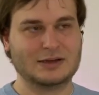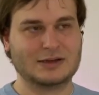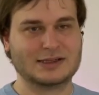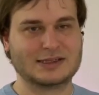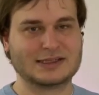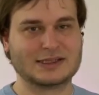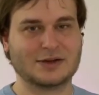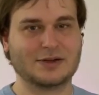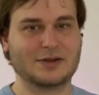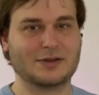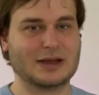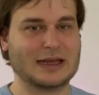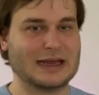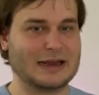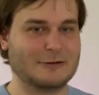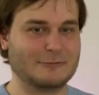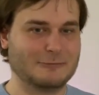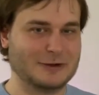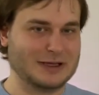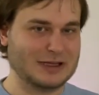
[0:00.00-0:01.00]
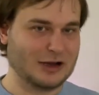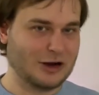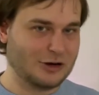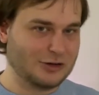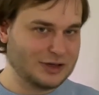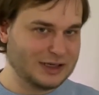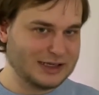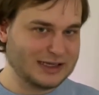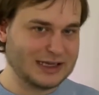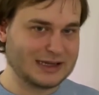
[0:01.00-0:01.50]
So we
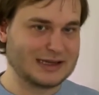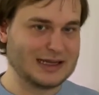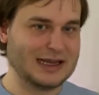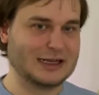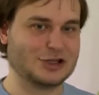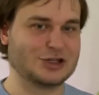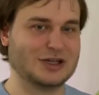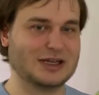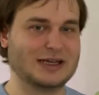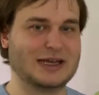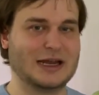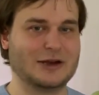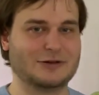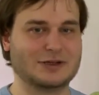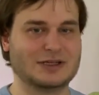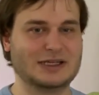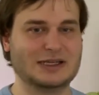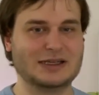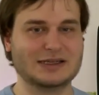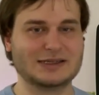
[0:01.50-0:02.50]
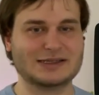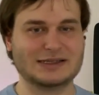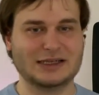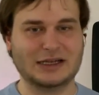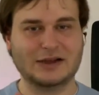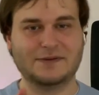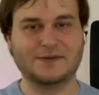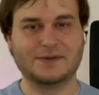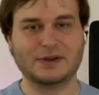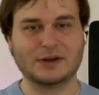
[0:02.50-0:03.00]
only get actually guarantees
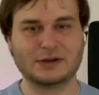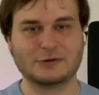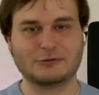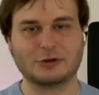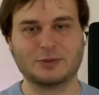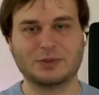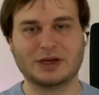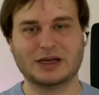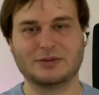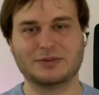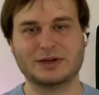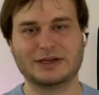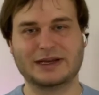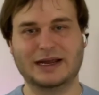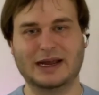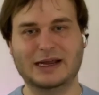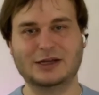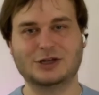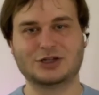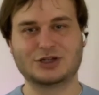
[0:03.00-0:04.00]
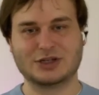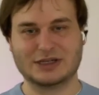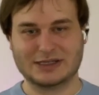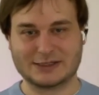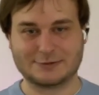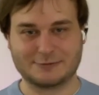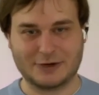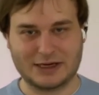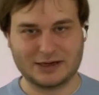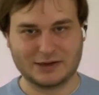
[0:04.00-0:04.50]
if the group element H
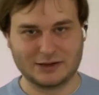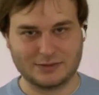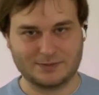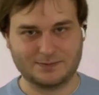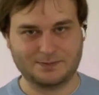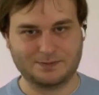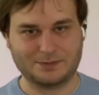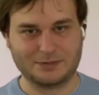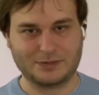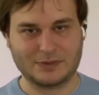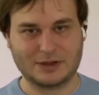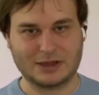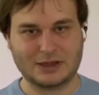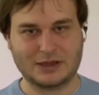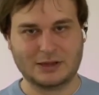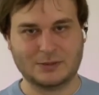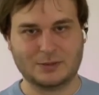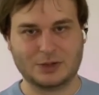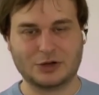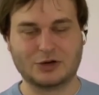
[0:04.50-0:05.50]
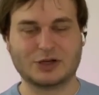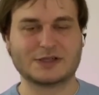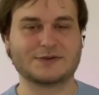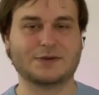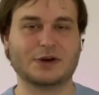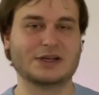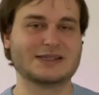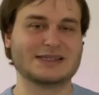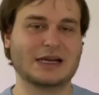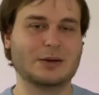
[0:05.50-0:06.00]
is random. Because
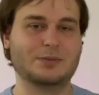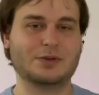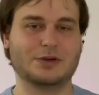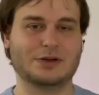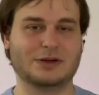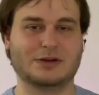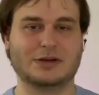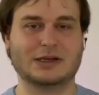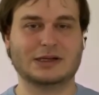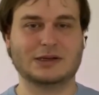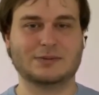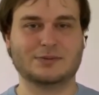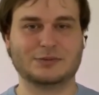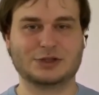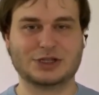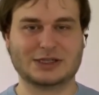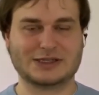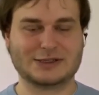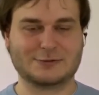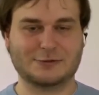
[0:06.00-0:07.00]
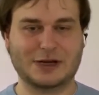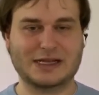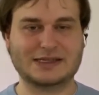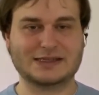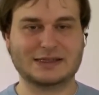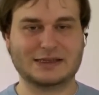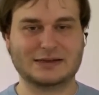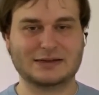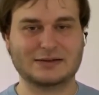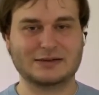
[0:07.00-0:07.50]
for example, just
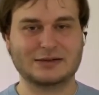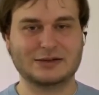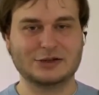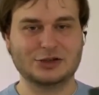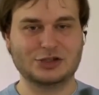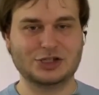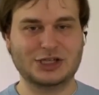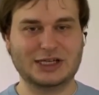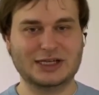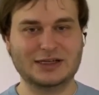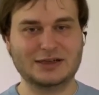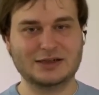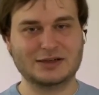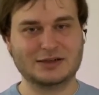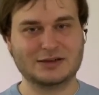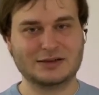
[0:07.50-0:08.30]
raising G